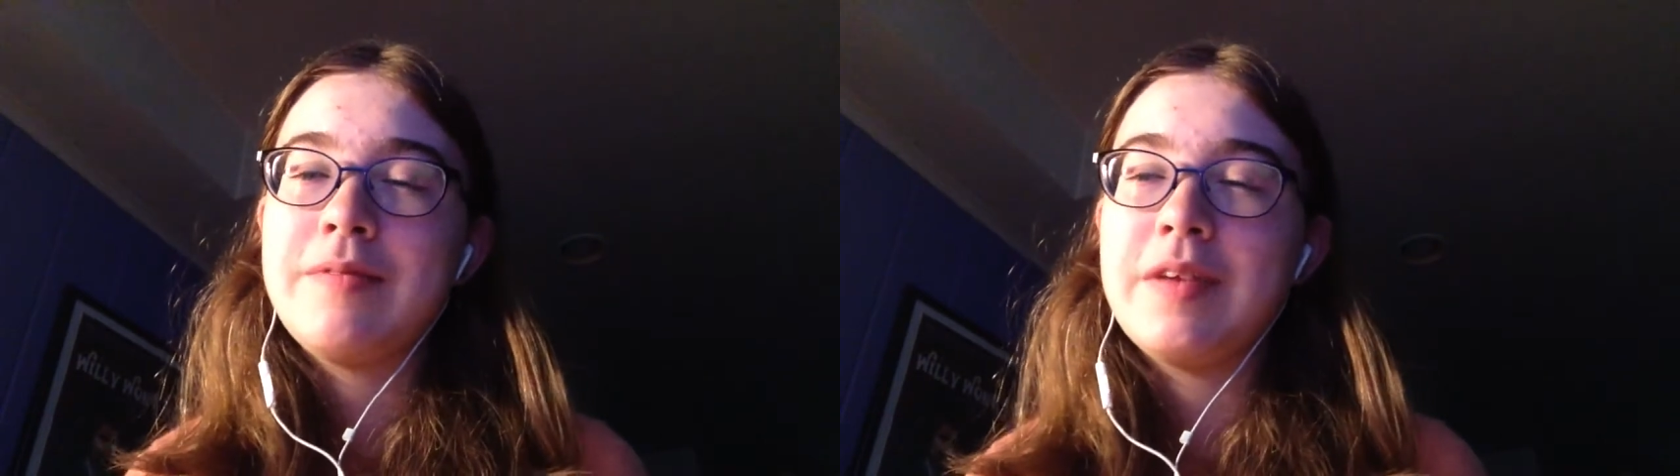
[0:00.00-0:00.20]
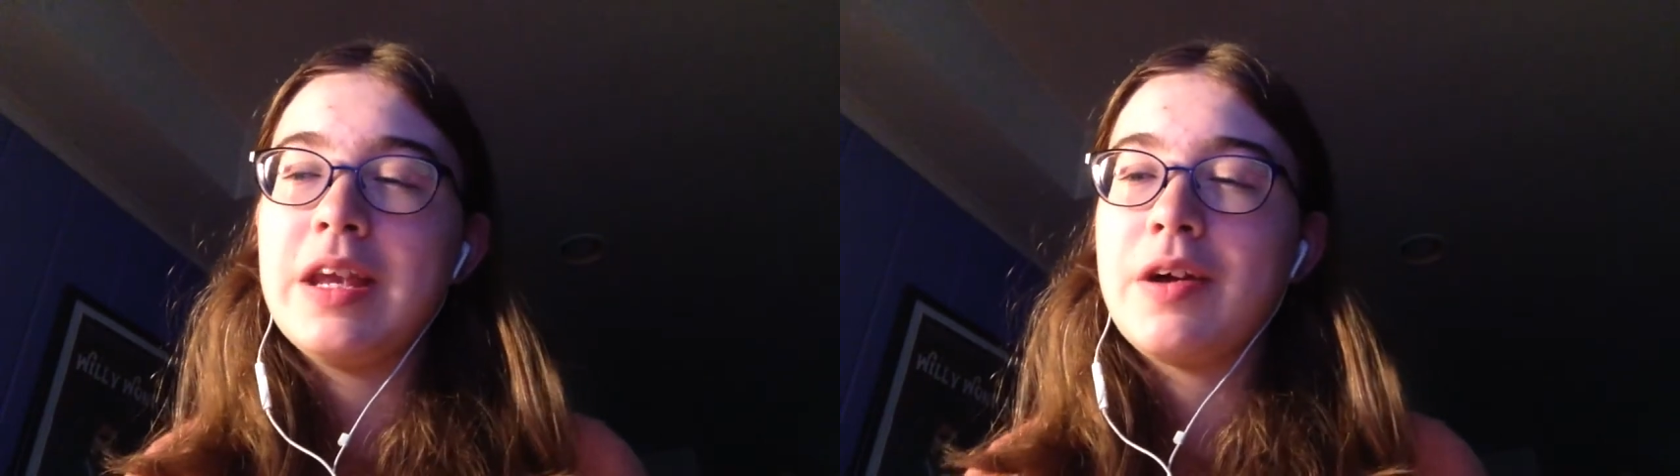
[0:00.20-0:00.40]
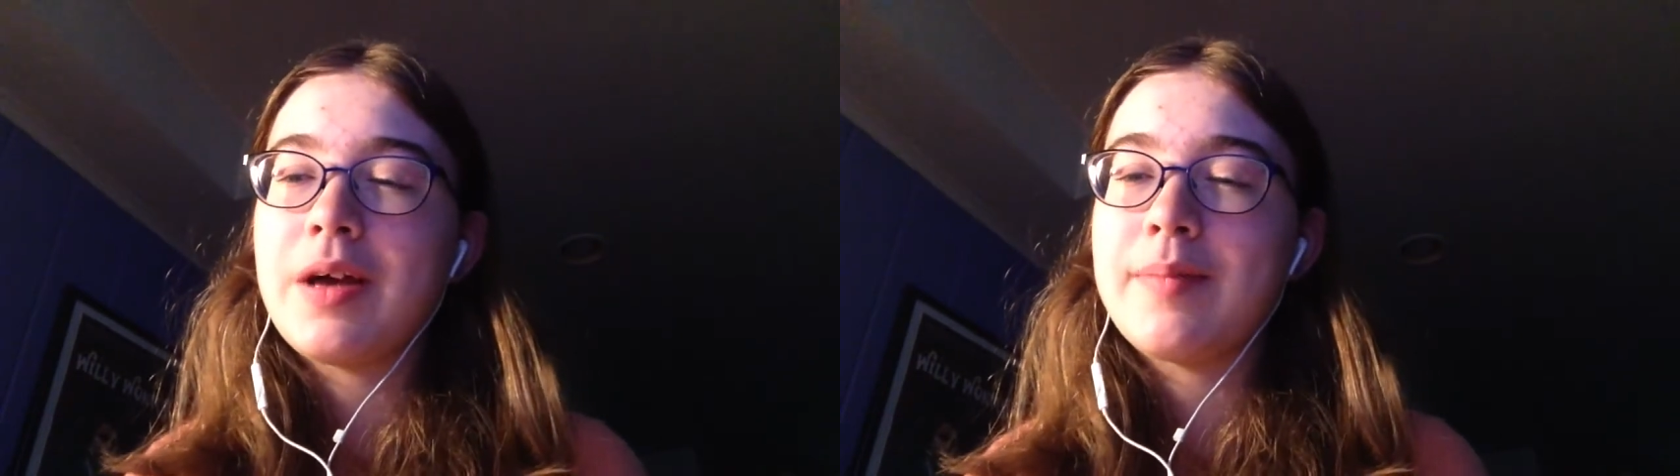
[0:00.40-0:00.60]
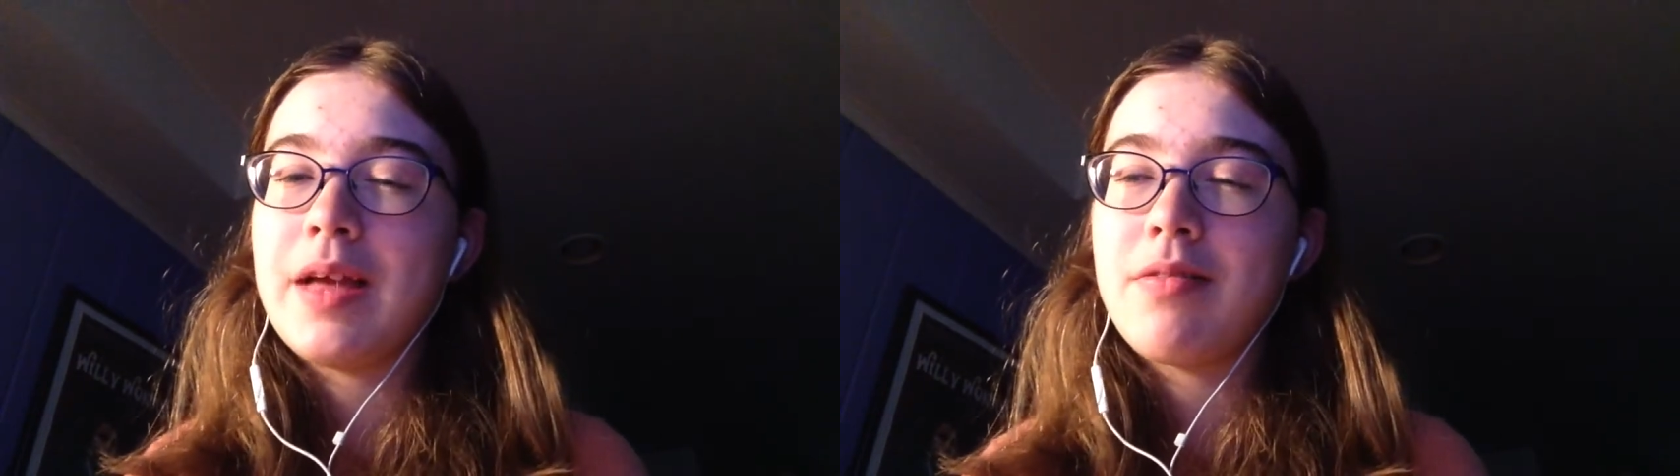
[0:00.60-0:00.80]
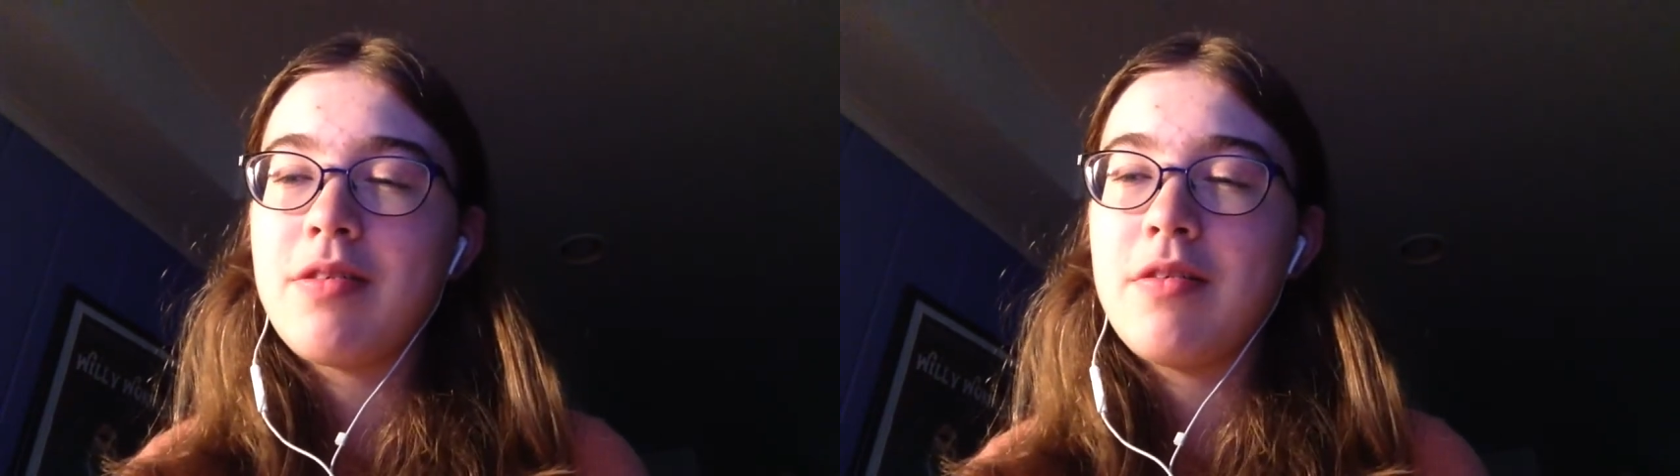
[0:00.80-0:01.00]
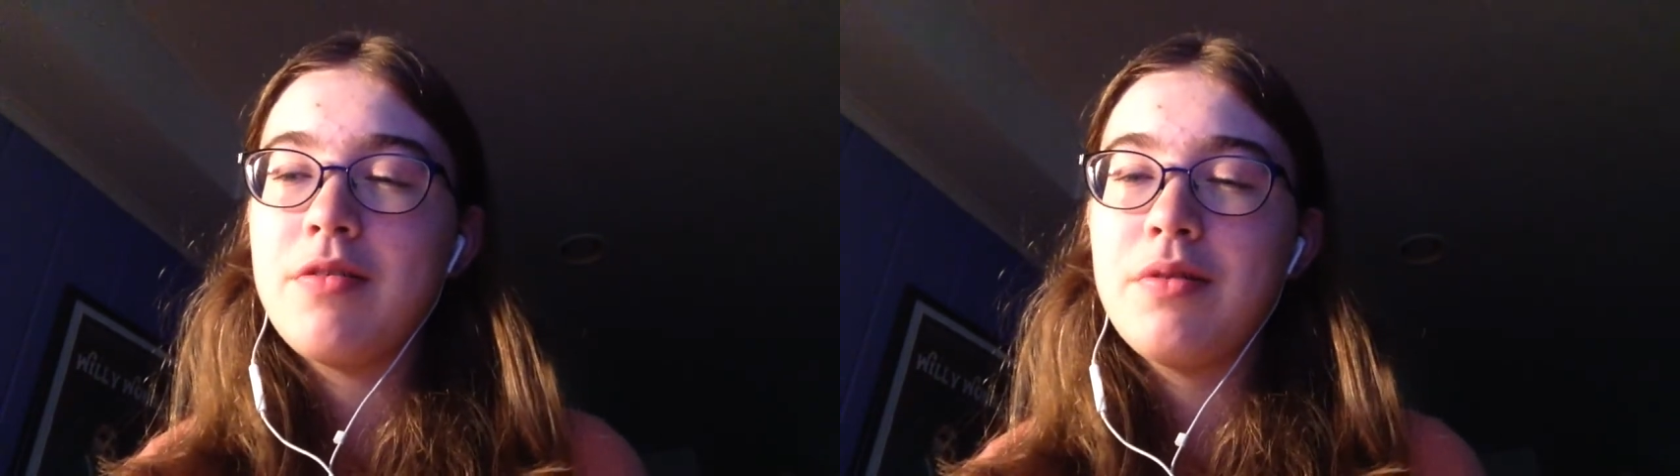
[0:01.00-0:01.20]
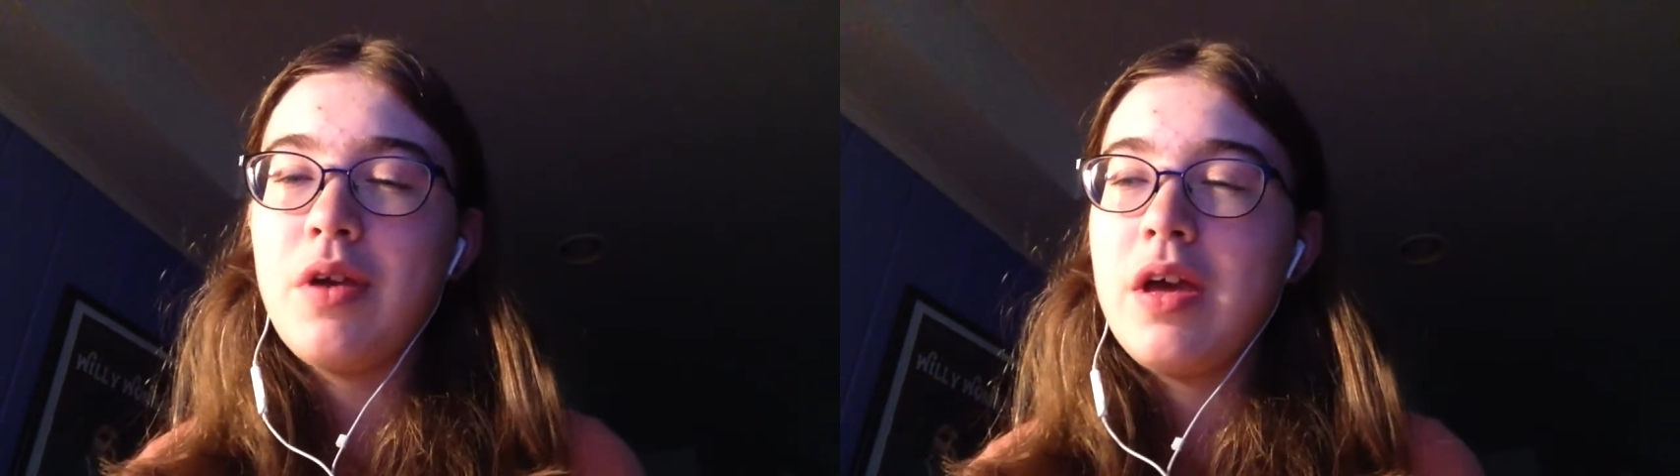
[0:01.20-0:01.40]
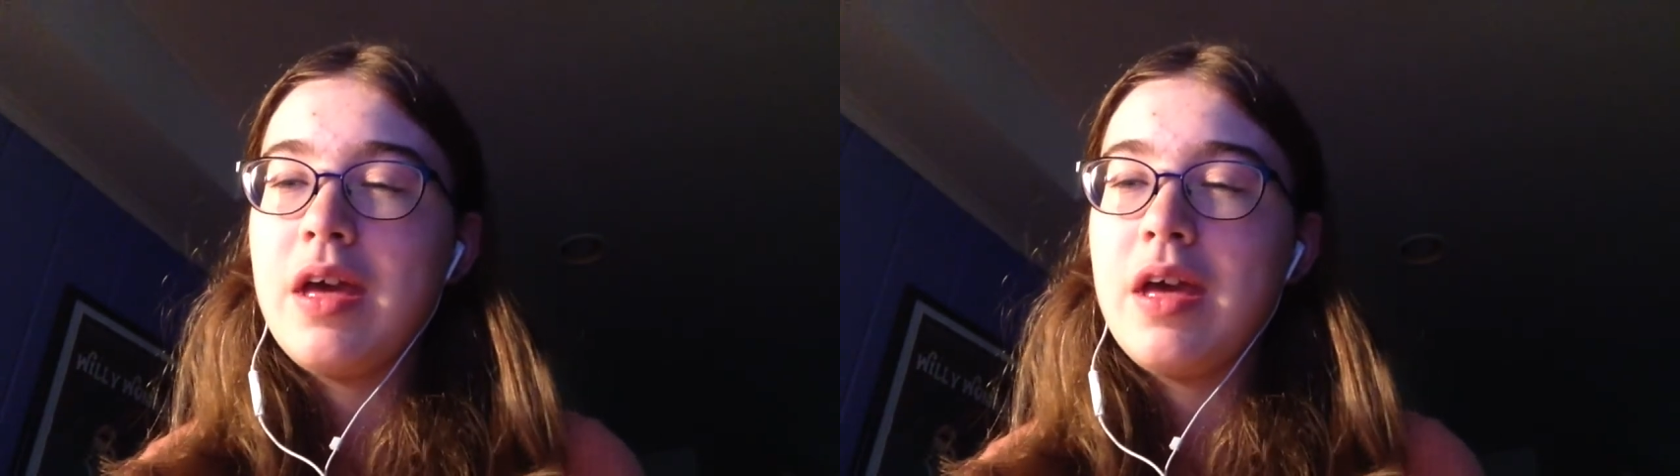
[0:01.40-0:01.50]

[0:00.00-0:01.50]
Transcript: video coming out soon,